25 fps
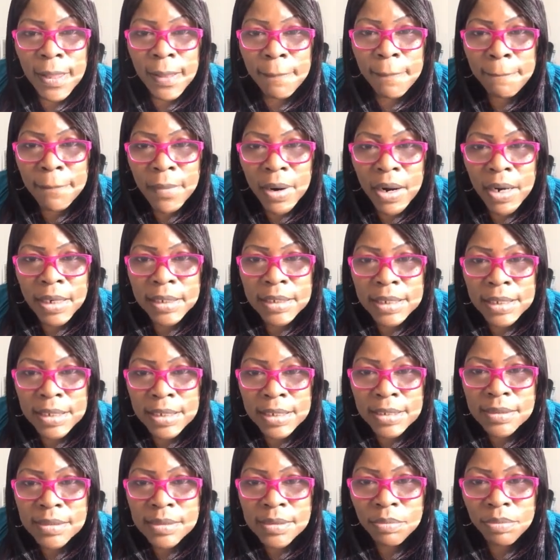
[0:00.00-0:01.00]

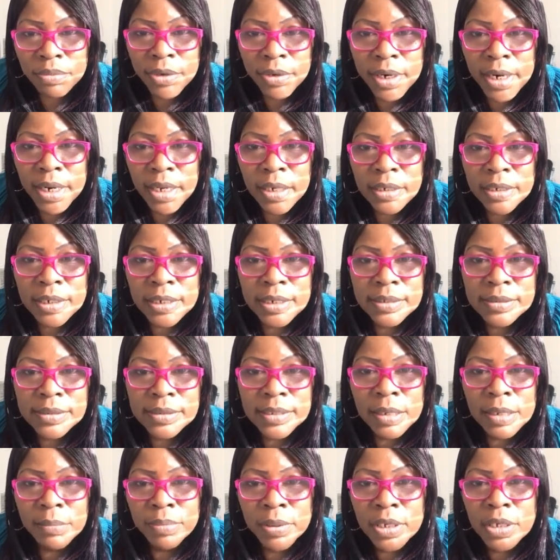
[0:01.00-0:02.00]
Marquise Brownlee is
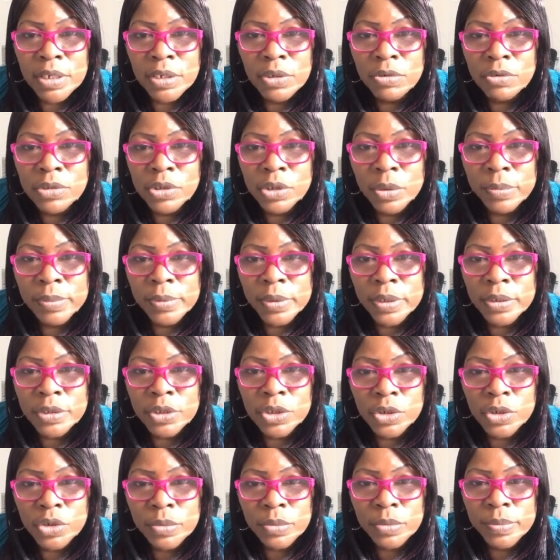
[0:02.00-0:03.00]
a big
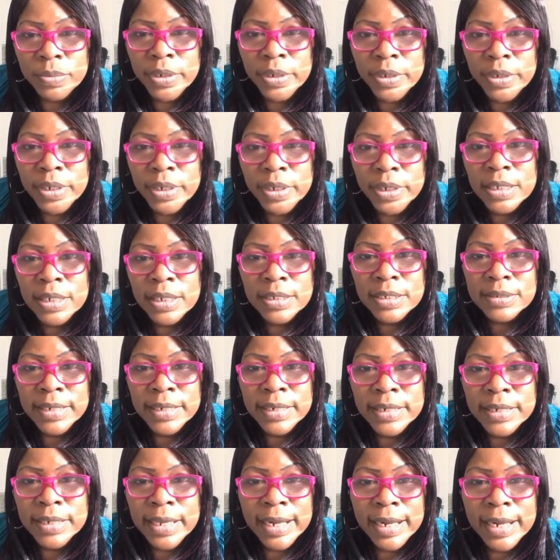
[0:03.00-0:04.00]
YouTuber, and he does
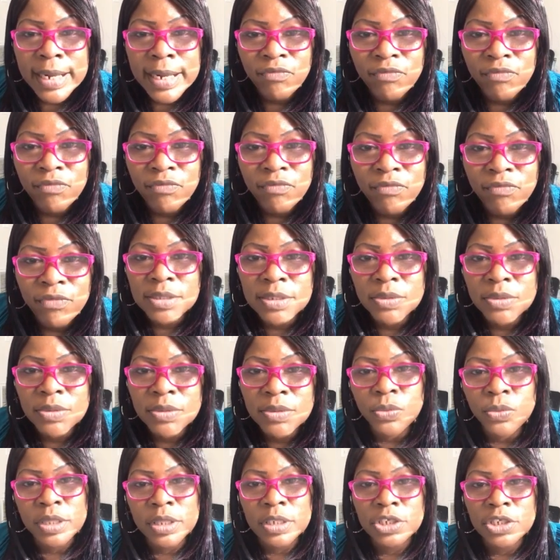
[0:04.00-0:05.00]
not have friends
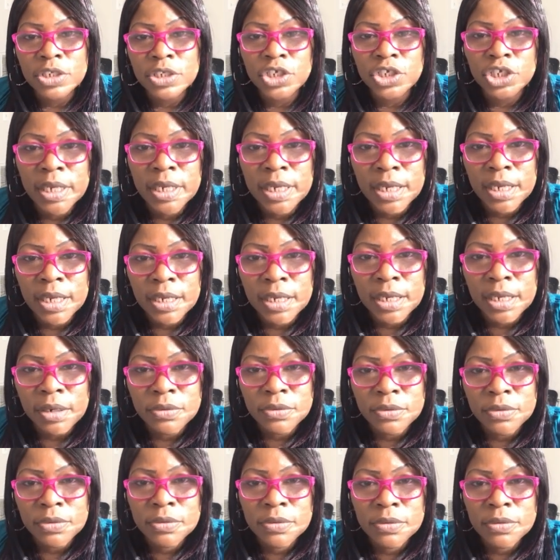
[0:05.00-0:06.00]
with
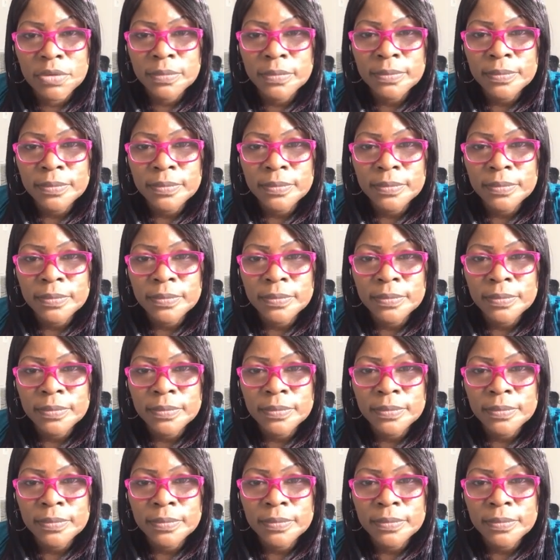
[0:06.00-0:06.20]
channels.